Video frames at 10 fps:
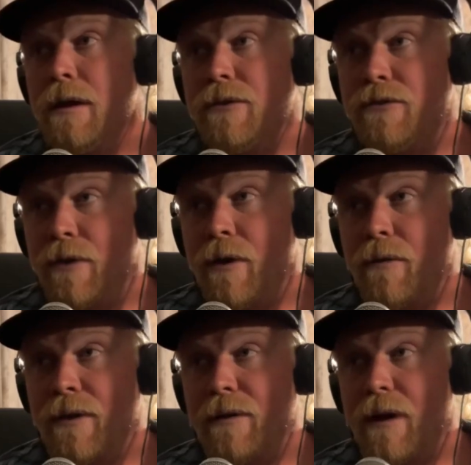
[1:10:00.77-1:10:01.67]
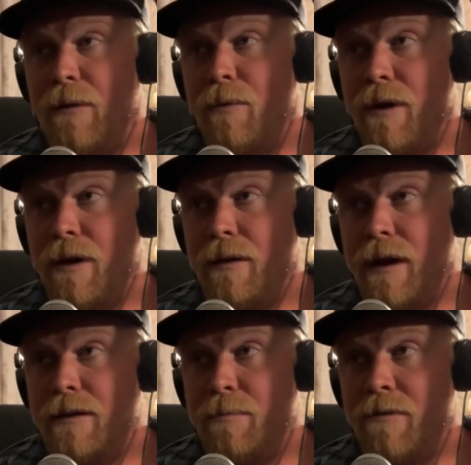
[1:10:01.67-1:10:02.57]
So that I would
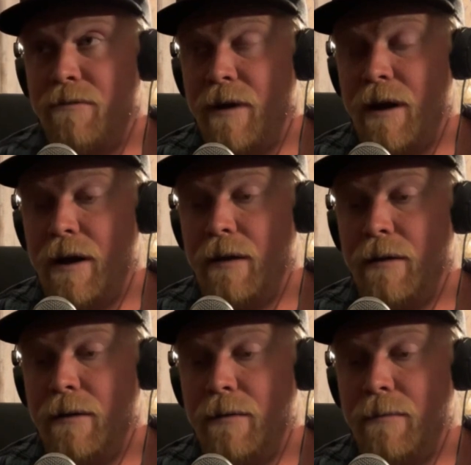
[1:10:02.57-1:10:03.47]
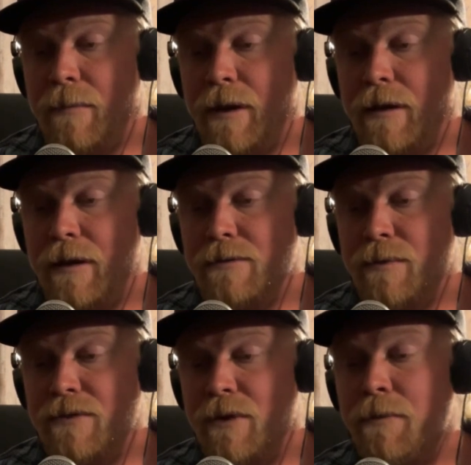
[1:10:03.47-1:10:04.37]
like to provide my kids
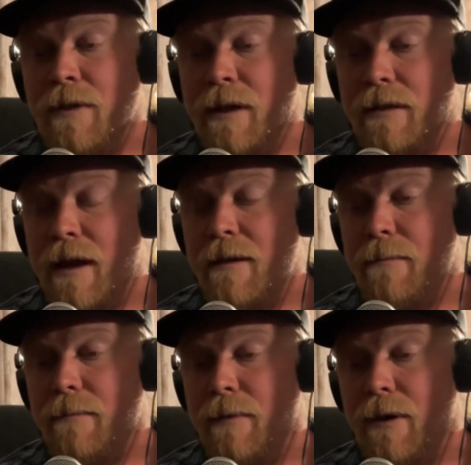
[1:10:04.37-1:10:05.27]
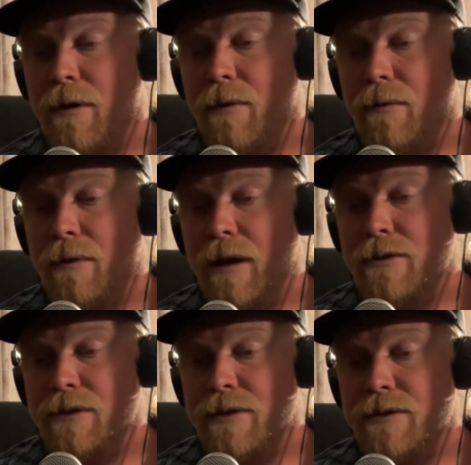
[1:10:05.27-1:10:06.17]
with something like that, not
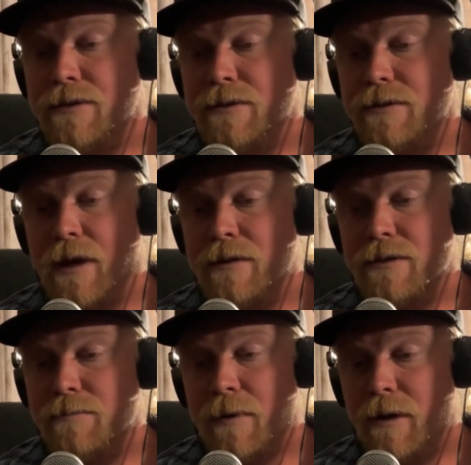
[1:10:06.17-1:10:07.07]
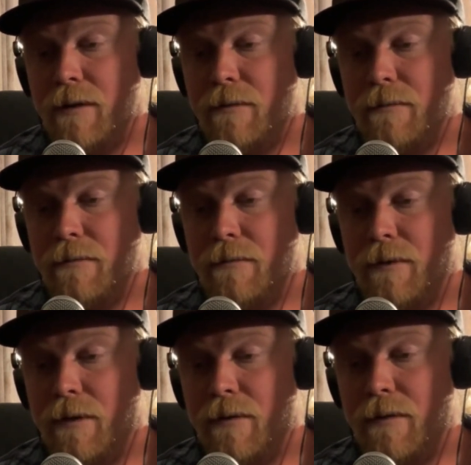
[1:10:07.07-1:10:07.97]
just money,
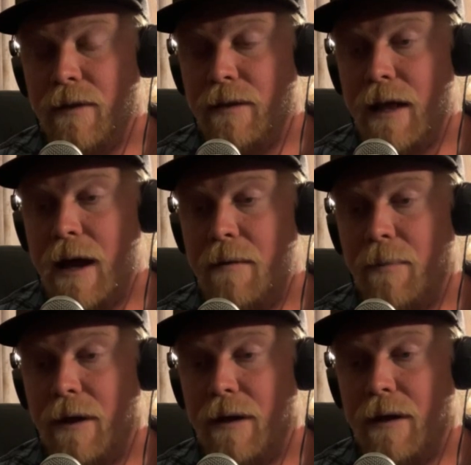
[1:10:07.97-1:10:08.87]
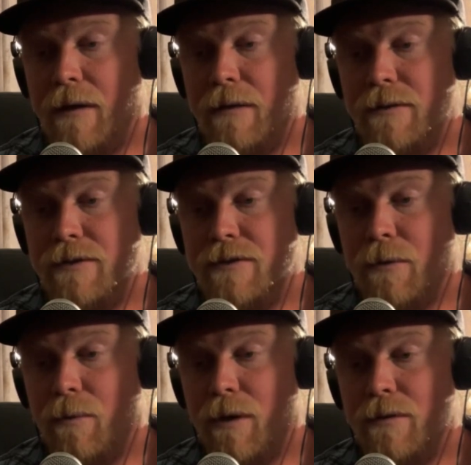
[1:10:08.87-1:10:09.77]
anything like that, but just a
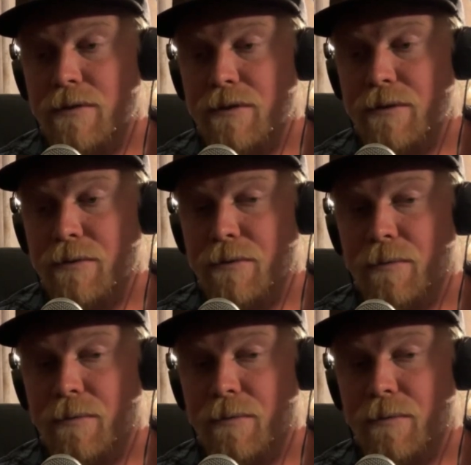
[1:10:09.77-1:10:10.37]
will to